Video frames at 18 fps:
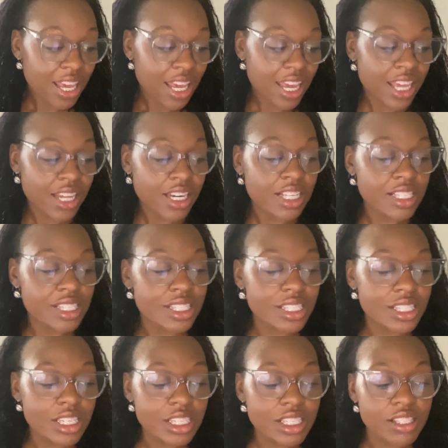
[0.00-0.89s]
And his
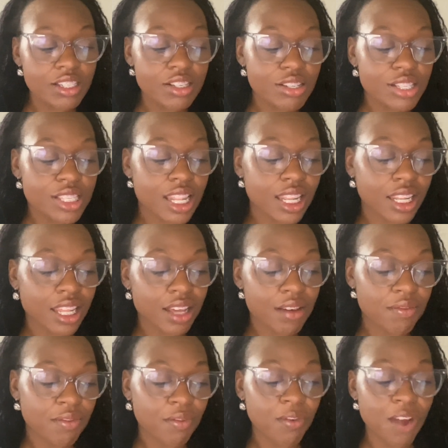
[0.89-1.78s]
sisters
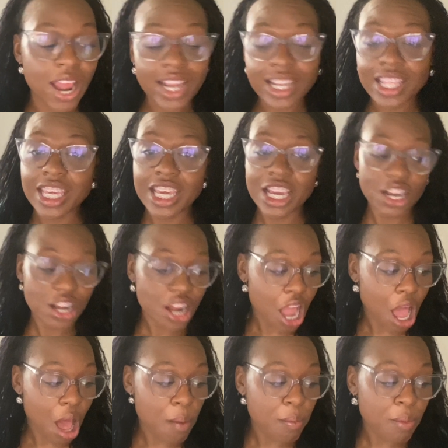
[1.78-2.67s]
live right
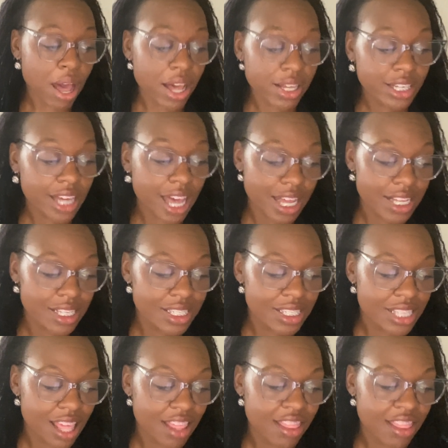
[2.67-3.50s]
here among us."